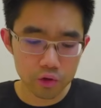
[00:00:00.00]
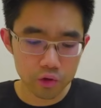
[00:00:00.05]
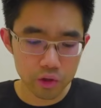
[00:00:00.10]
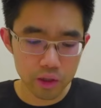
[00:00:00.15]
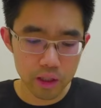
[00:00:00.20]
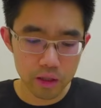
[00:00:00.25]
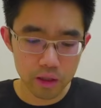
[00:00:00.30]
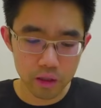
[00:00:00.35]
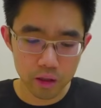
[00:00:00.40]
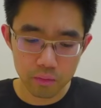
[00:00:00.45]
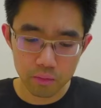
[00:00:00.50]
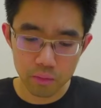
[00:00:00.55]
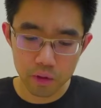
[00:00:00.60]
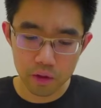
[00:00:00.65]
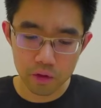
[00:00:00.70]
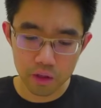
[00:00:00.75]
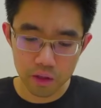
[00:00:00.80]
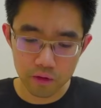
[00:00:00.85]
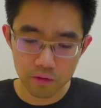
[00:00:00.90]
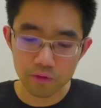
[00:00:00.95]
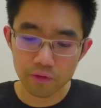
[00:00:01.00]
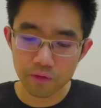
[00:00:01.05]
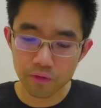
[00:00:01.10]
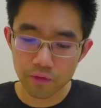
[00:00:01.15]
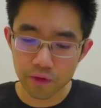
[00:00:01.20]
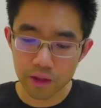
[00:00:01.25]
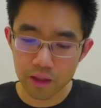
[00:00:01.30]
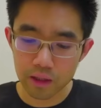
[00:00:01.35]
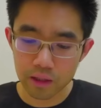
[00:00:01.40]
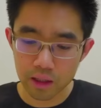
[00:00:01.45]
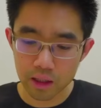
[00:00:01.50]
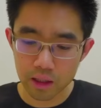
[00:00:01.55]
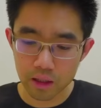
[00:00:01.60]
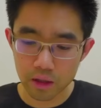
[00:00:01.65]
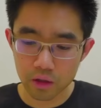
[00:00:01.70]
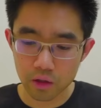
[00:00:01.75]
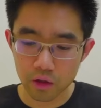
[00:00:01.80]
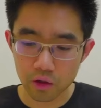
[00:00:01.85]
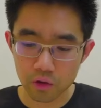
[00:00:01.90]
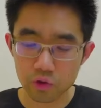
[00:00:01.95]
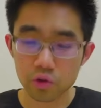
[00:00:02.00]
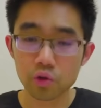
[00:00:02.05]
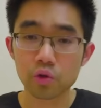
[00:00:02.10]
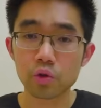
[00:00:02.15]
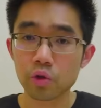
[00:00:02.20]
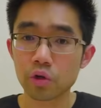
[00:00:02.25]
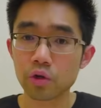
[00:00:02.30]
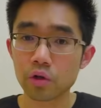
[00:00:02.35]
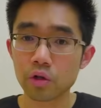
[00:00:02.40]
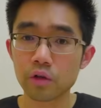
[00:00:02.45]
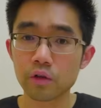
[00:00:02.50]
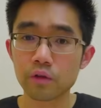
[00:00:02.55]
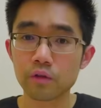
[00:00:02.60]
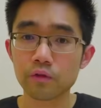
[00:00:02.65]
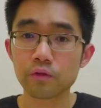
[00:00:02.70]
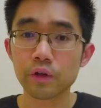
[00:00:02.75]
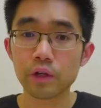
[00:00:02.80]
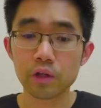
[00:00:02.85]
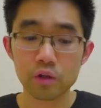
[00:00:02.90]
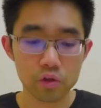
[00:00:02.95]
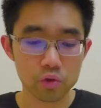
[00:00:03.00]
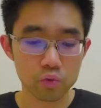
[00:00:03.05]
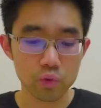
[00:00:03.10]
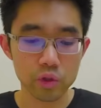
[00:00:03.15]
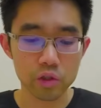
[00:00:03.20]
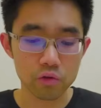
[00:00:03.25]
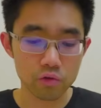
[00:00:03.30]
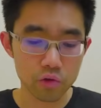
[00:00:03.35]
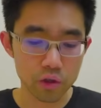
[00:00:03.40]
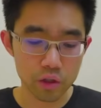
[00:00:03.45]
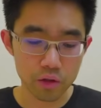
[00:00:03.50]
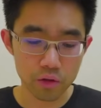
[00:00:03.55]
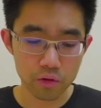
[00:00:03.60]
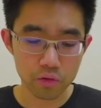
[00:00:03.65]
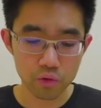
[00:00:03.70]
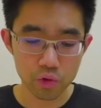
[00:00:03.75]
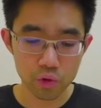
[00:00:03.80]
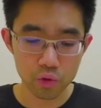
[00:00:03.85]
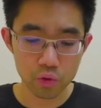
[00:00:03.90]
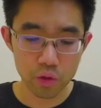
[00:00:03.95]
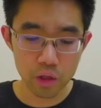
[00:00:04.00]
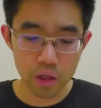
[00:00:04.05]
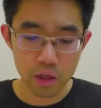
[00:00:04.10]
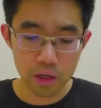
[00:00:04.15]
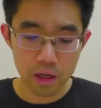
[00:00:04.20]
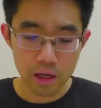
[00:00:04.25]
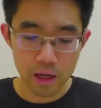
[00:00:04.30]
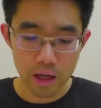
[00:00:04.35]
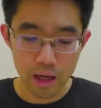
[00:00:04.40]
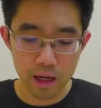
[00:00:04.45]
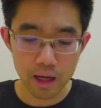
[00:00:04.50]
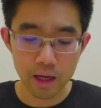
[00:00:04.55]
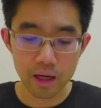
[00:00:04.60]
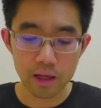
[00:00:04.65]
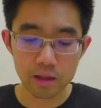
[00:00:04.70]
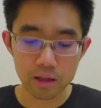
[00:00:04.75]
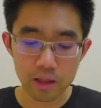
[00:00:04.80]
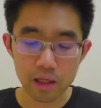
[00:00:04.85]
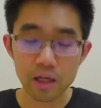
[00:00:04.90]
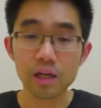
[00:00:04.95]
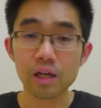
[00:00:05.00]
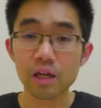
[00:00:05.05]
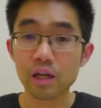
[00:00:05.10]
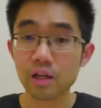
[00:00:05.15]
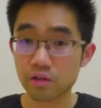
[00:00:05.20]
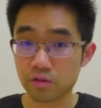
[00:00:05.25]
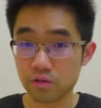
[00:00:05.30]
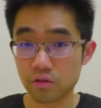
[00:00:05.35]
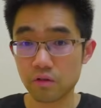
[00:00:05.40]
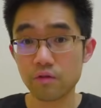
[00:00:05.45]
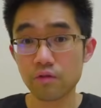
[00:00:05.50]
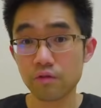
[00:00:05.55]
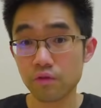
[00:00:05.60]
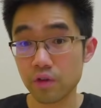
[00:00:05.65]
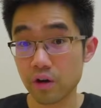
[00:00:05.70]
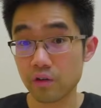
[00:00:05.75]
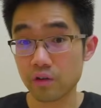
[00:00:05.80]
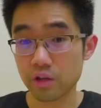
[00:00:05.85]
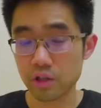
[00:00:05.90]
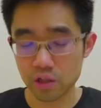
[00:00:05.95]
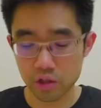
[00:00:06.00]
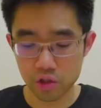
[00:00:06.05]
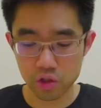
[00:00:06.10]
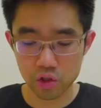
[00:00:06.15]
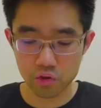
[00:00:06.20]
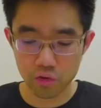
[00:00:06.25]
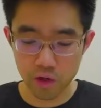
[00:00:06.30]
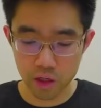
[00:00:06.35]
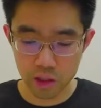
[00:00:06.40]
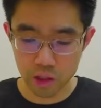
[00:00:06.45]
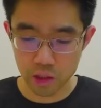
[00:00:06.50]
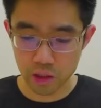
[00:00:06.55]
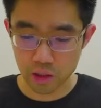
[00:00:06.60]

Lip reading: together, but you can feel it on your fingers when you run it through, and it is very stretchy.